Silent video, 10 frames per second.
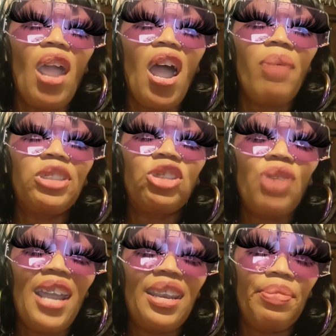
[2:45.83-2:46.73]
I was
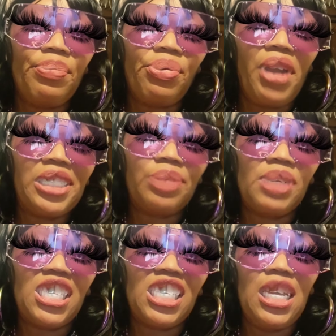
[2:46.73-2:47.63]
trying to brush
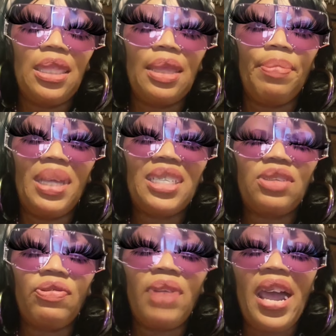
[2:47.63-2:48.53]
my teeth and
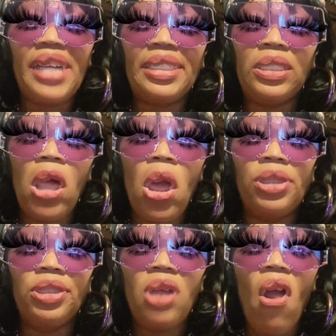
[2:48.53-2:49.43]
messed around
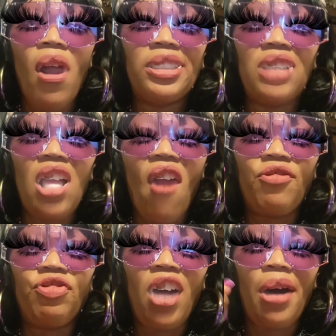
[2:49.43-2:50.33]

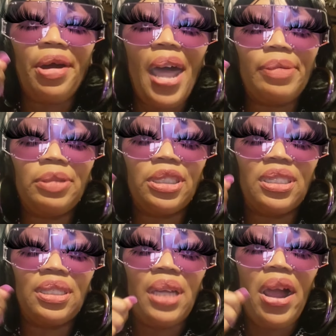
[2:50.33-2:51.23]
and thought I
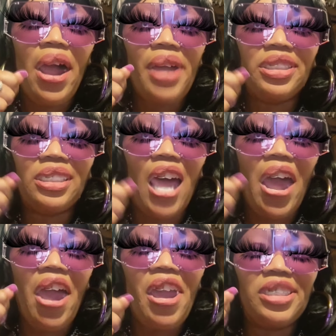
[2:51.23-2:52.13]

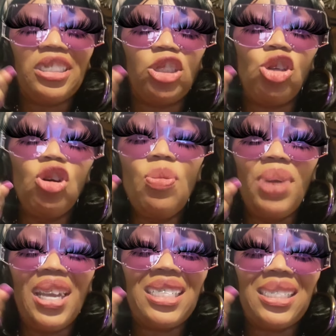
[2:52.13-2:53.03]
had the
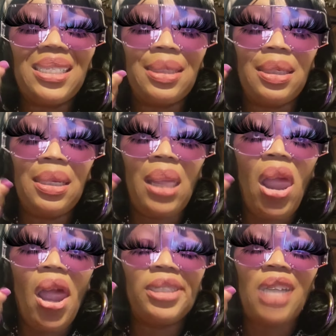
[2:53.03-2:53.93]
toothbrush.
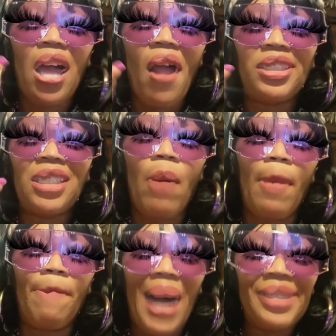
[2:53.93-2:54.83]
I
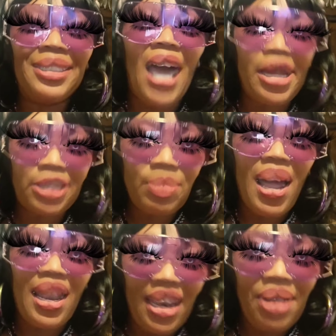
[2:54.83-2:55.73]
was biting down on
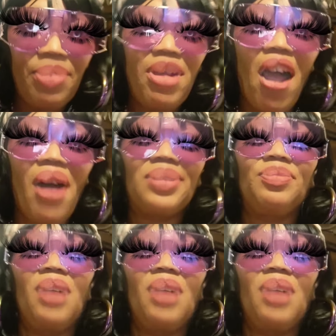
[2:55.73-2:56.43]
my lip, y'all.